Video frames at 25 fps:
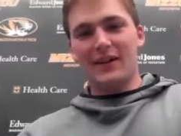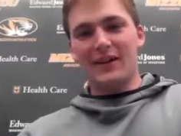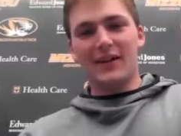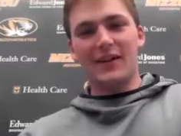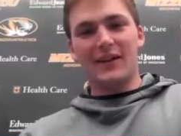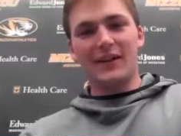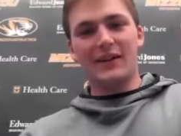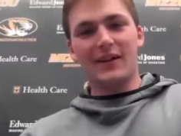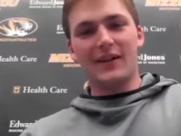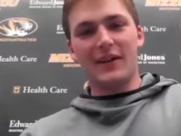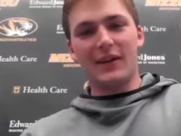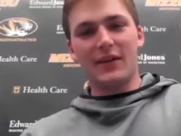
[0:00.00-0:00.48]

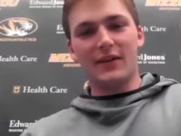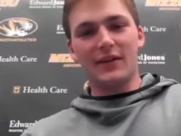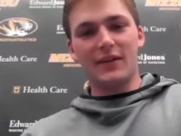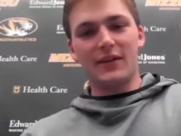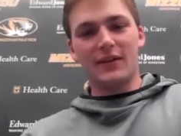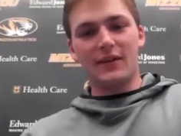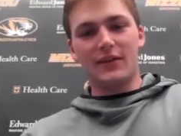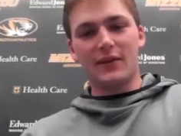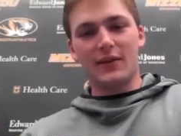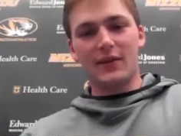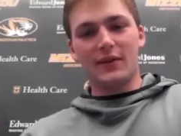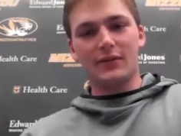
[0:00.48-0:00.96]

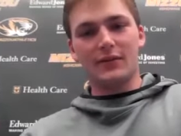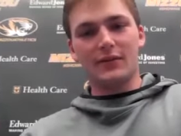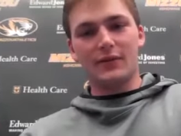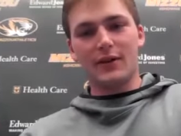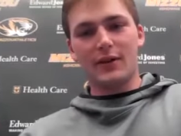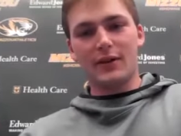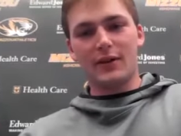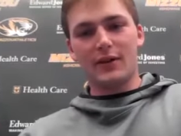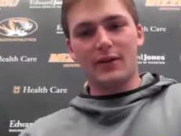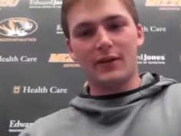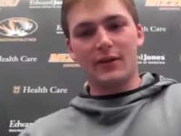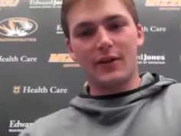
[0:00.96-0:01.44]
Towski's done
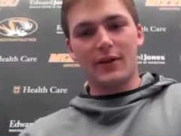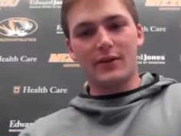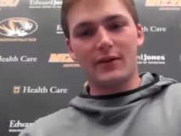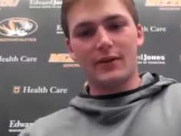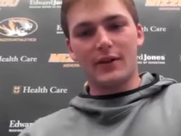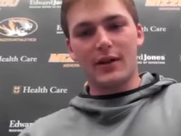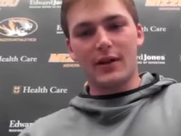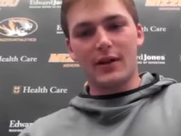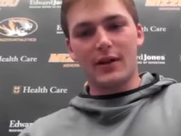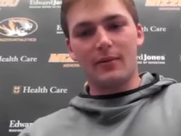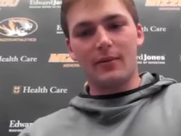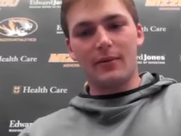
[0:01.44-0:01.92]
a great
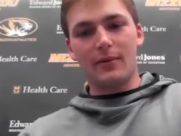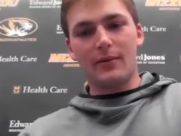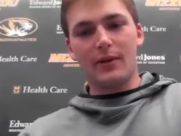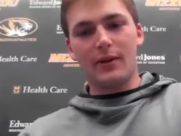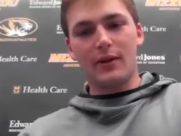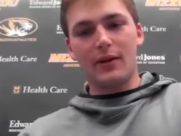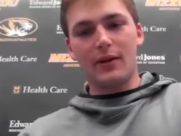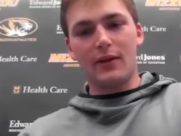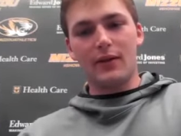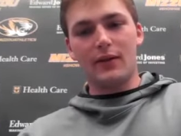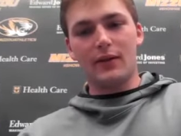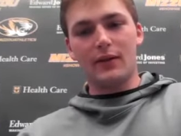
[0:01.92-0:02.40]
job. I
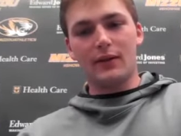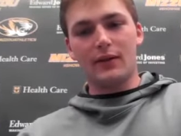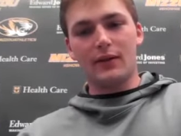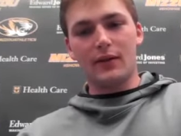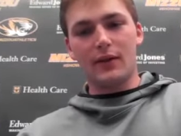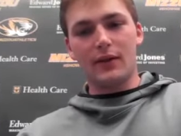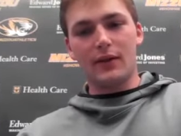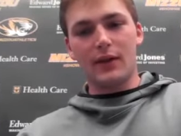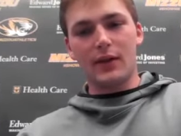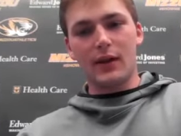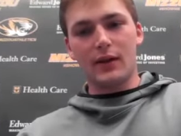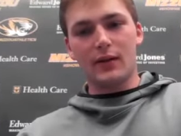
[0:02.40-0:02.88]
mean,
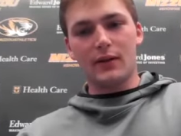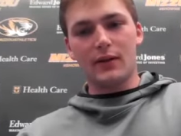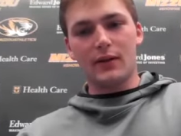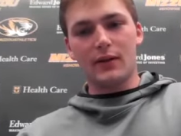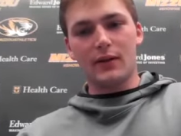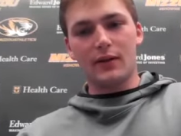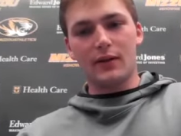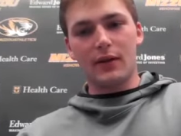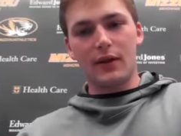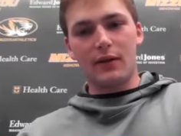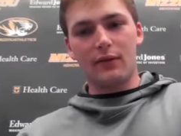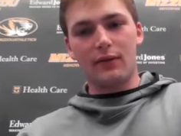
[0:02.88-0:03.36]
he
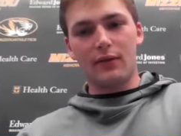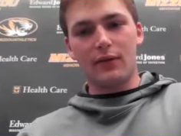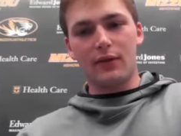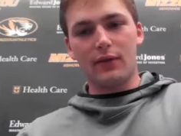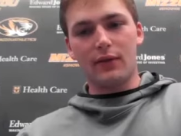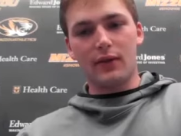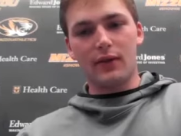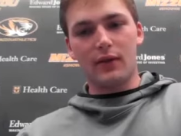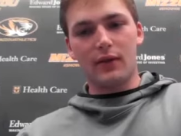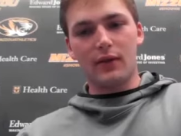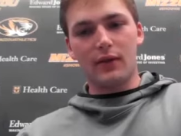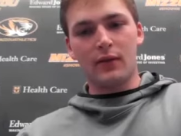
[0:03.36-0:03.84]
catches
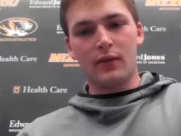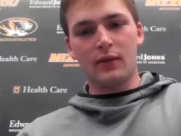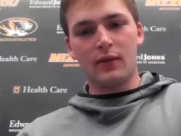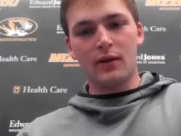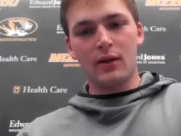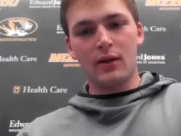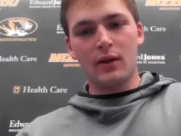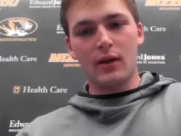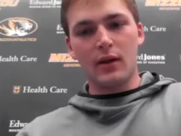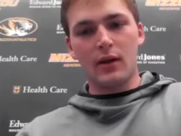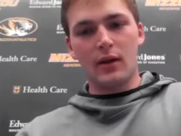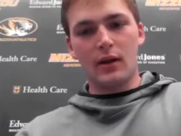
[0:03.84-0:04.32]
everything,
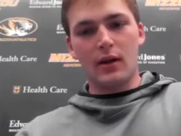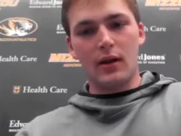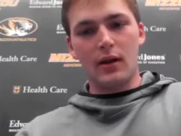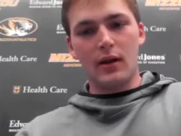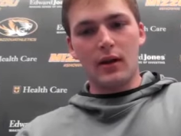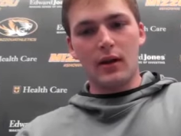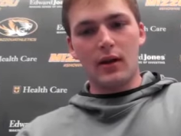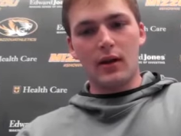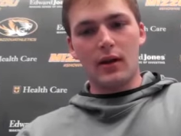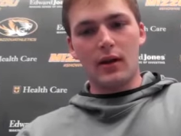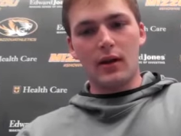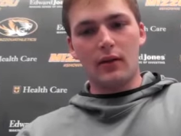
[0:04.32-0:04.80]

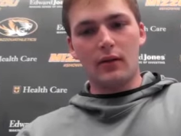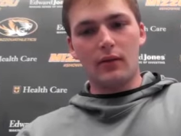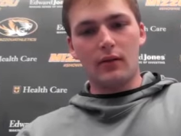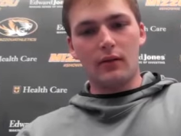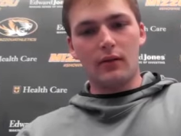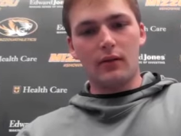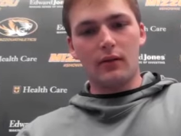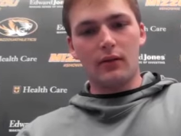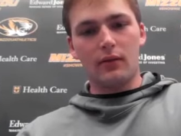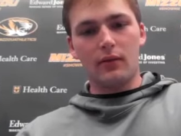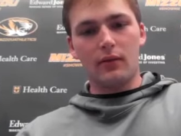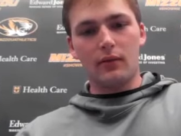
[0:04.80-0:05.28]

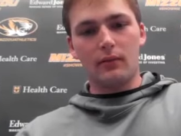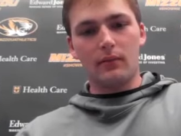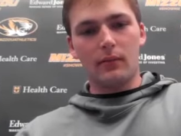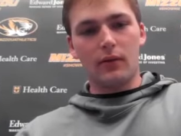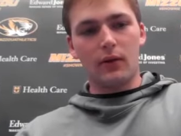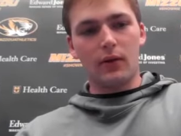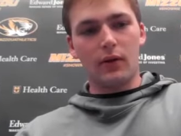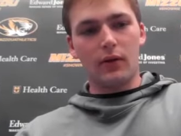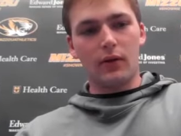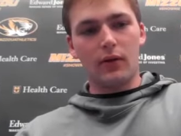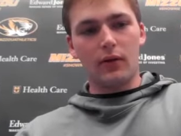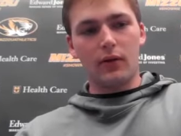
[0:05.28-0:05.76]
and
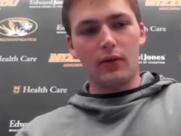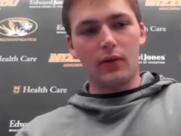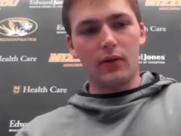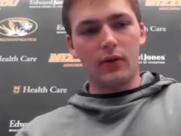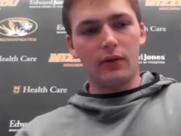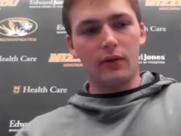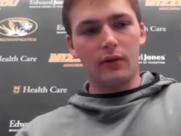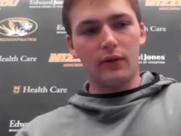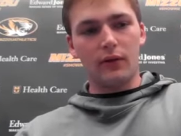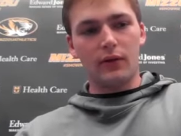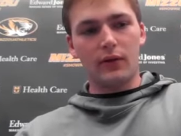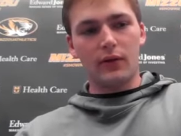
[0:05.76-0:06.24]

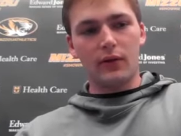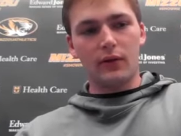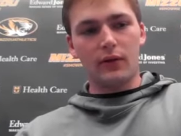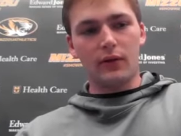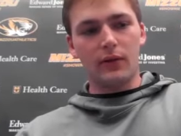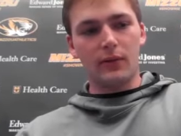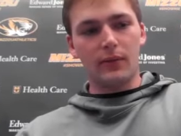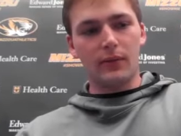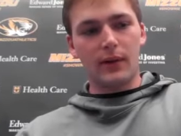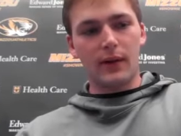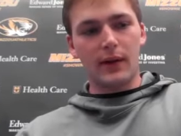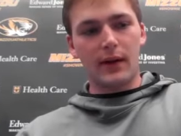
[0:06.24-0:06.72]
all the
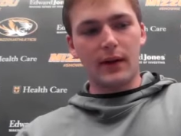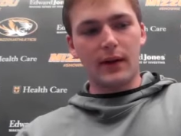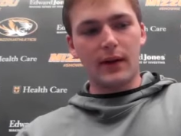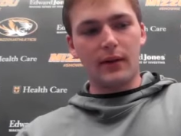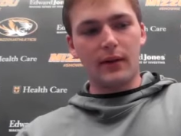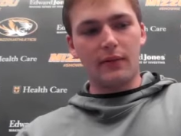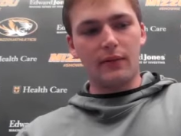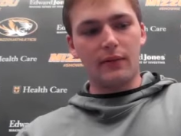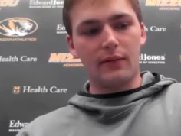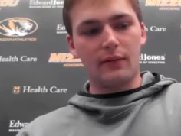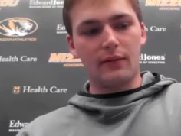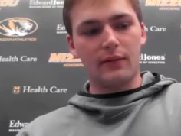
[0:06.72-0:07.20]
receivers we
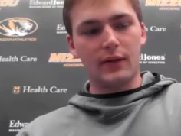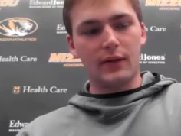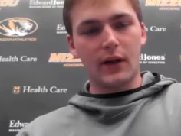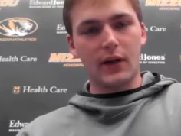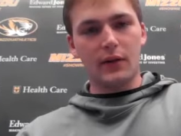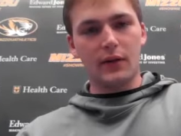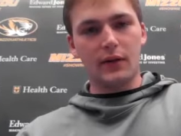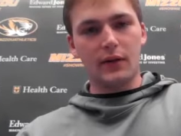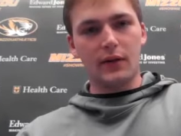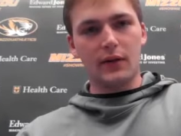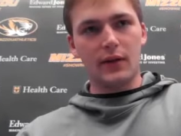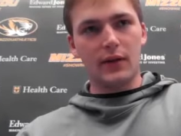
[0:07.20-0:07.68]
have,
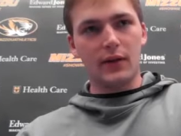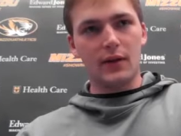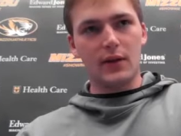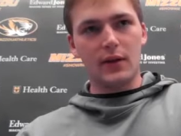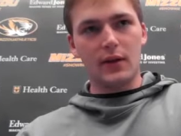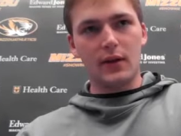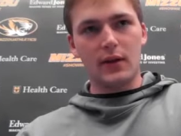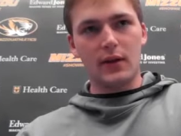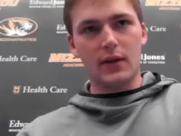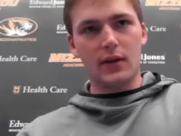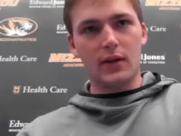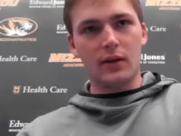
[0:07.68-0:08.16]
Towski,
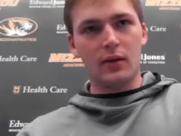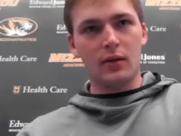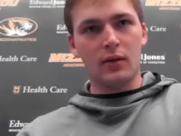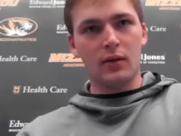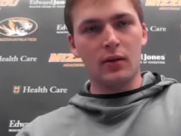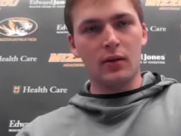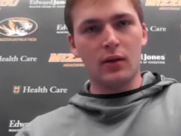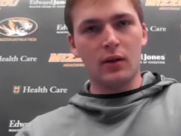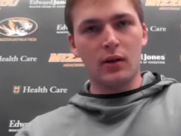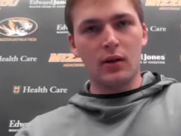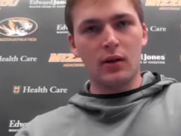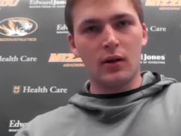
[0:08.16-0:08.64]
Kiki,
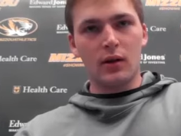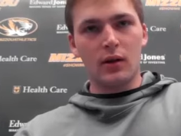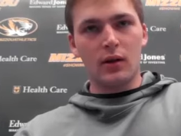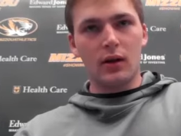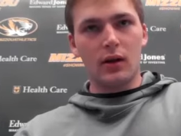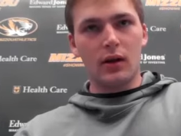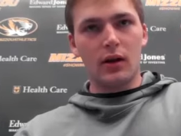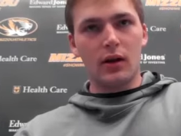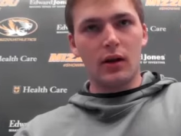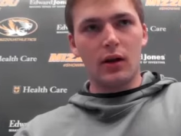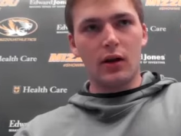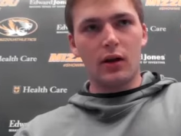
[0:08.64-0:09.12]

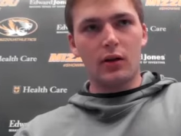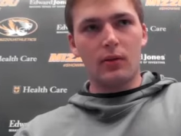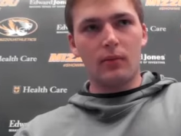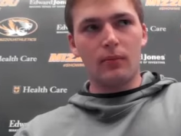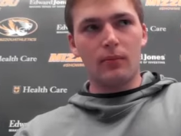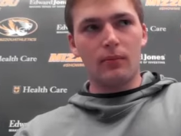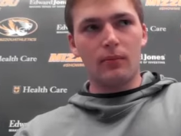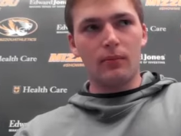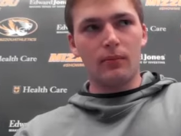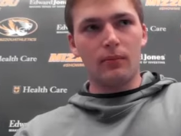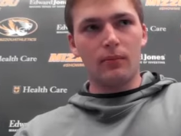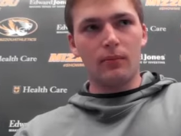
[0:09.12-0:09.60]

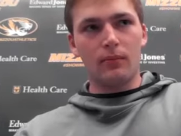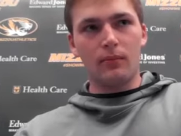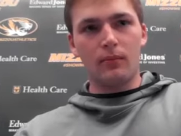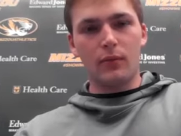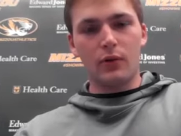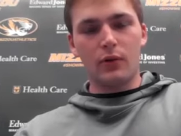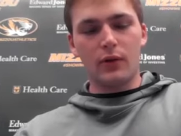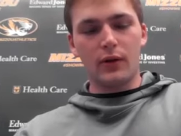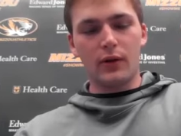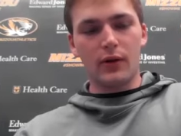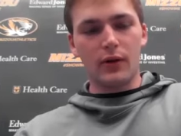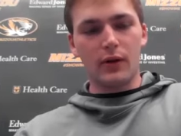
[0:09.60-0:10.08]

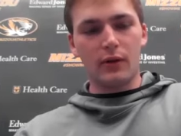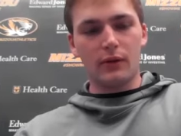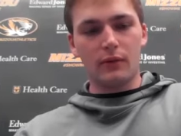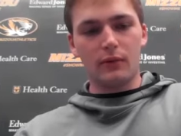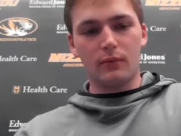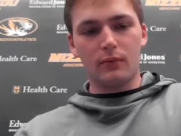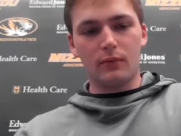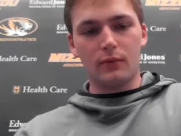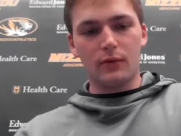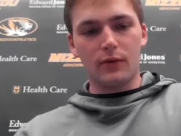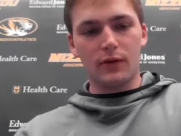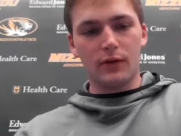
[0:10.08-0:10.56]

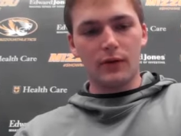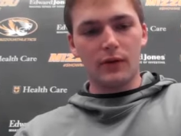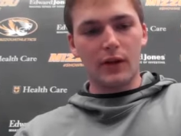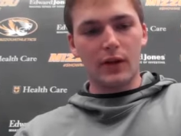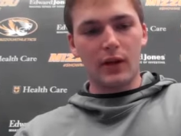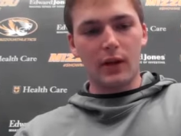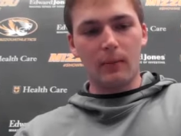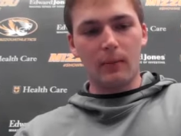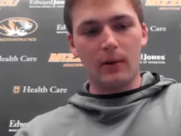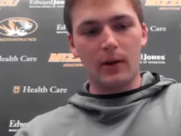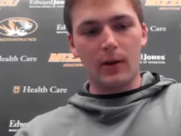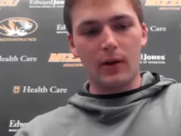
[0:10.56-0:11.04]
Mookie just
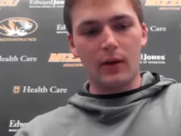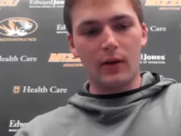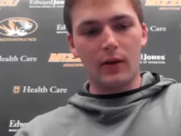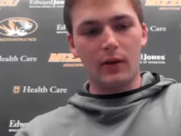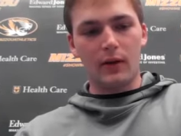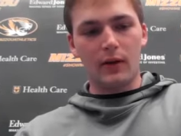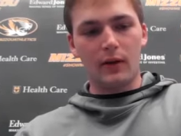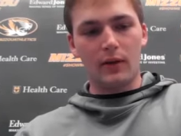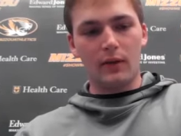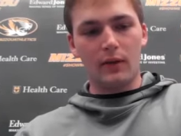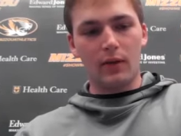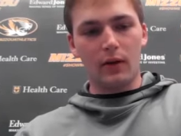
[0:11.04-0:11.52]
came in
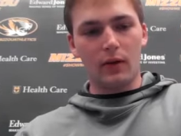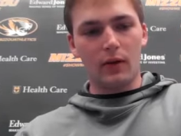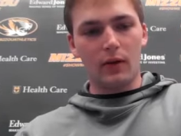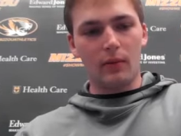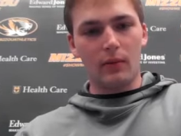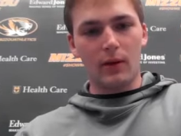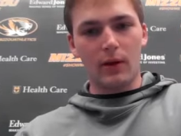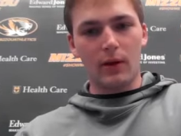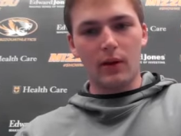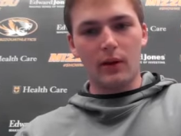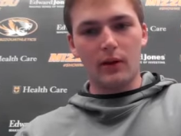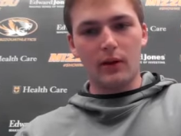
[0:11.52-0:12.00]
and he's already
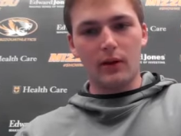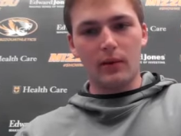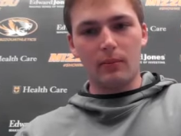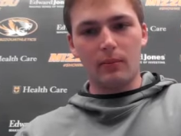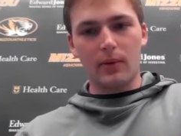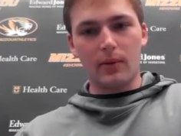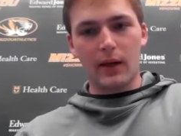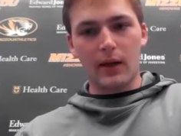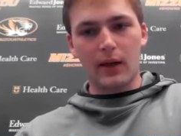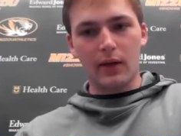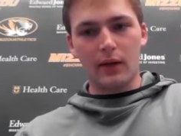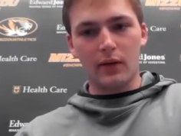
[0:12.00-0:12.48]
making an
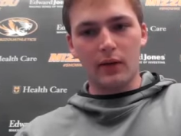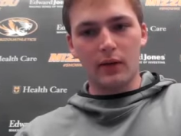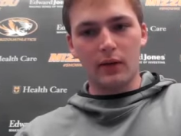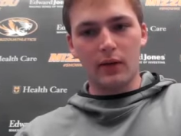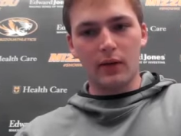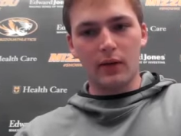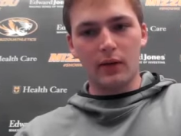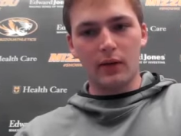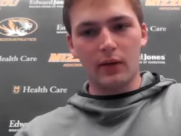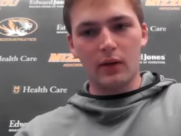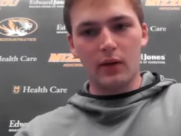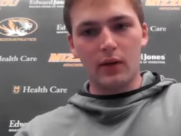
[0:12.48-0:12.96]
impact.
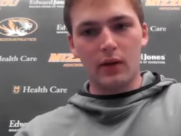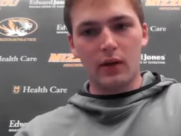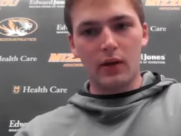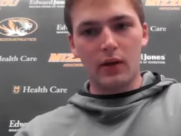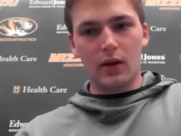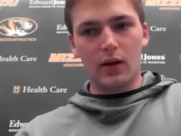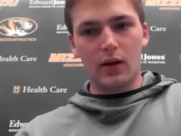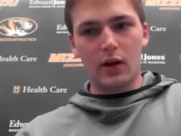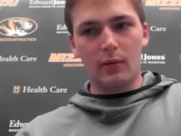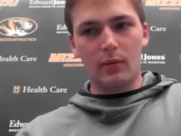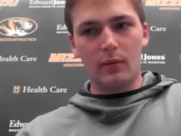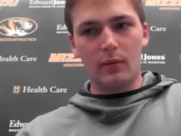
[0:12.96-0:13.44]

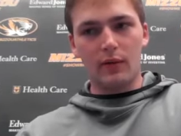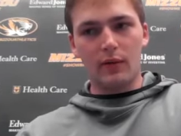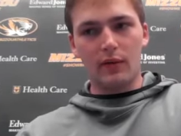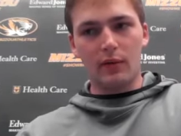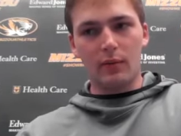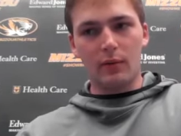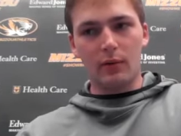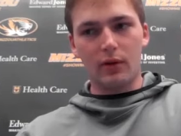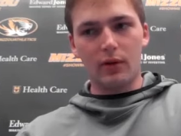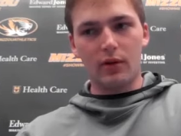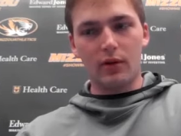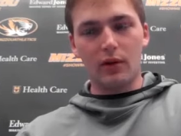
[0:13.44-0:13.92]
He's
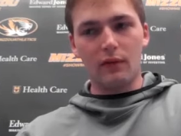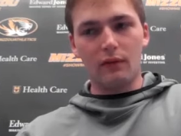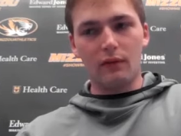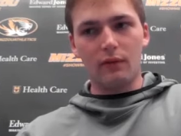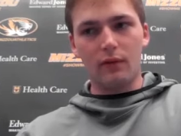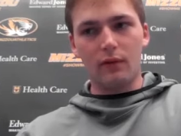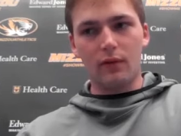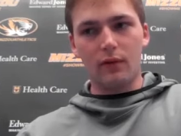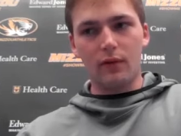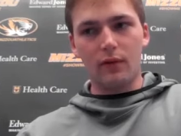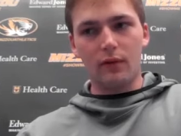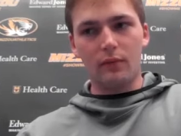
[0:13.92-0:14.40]
gonna be great
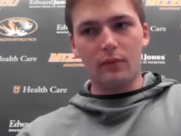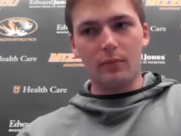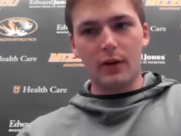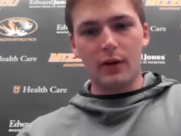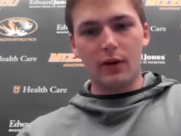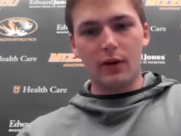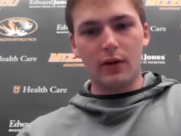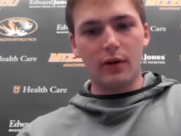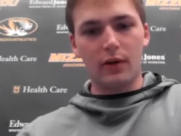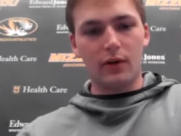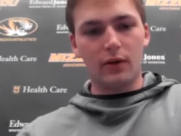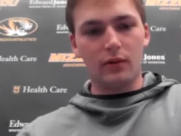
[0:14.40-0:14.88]
for us,
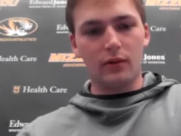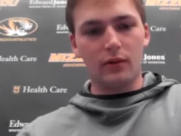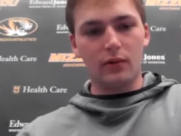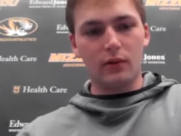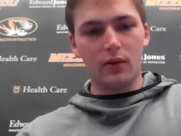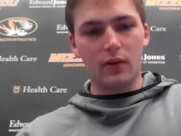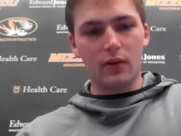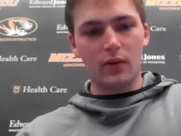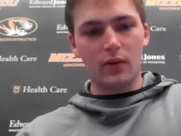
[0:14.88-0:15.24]
Barrett.